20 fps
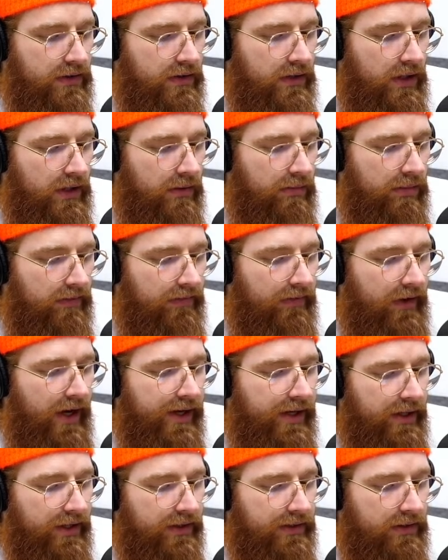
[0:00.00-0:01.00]

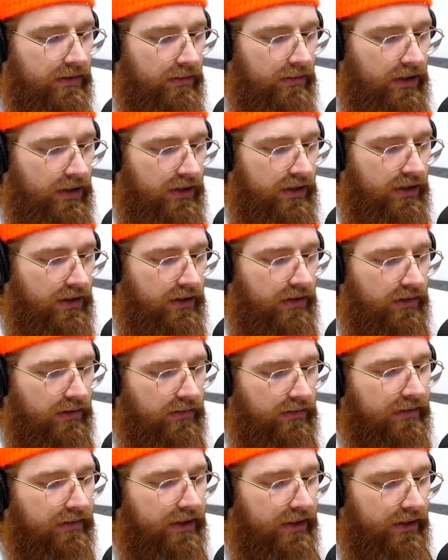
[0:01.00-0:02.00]
providing somebody a
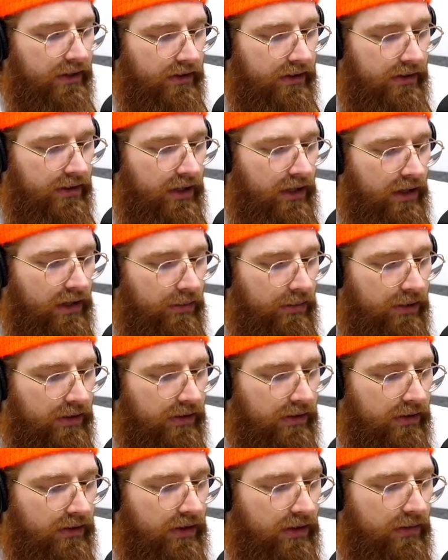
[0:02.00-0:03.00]
career and
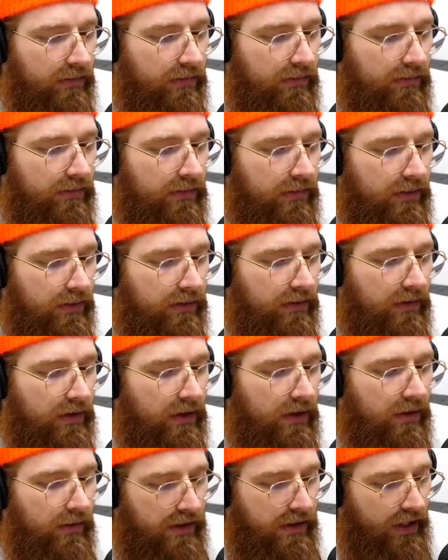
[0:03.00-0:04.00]
helping them
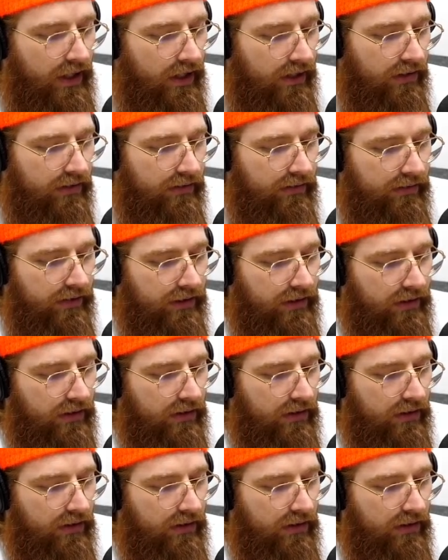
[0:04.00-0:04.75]
grow in that career?